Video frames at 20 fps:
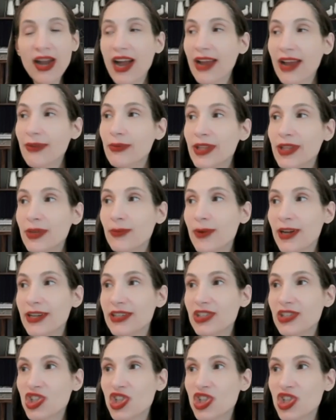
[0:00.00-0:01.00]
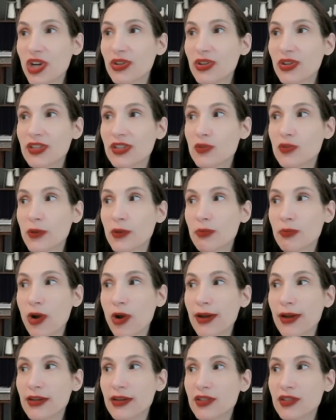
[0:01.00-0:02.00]
I really wanted to share this with
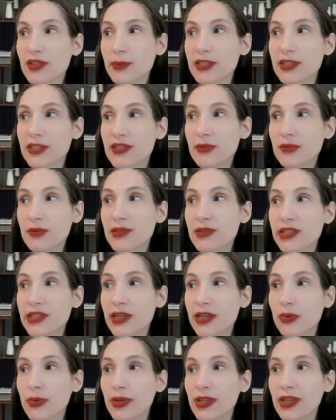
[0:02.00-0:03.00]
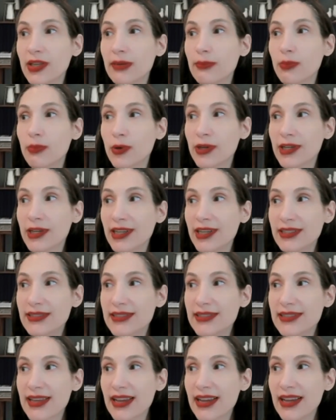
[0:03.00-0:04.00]
product because this was a really important
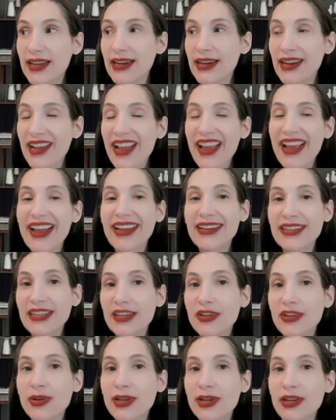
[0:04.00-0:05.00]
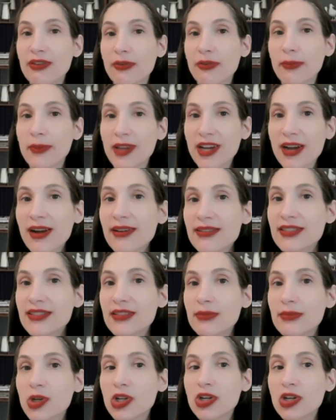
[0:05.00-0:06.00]
insight, and hearing it from the
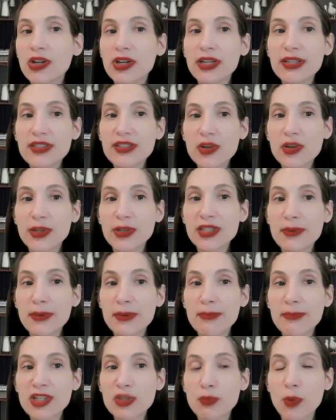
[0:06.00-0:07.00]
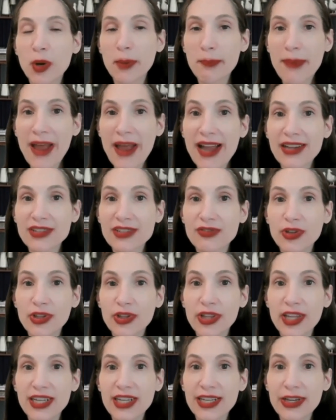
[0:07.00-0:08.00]
customer is going to be much more impactful
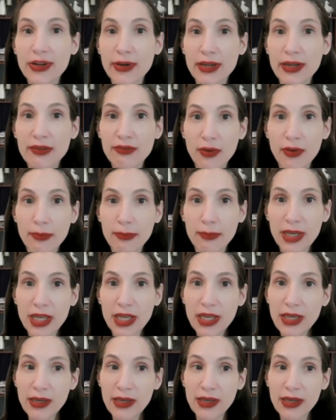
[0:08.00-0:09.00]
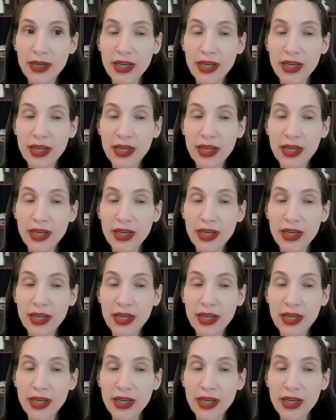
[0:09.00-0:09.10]
than hearing it from me.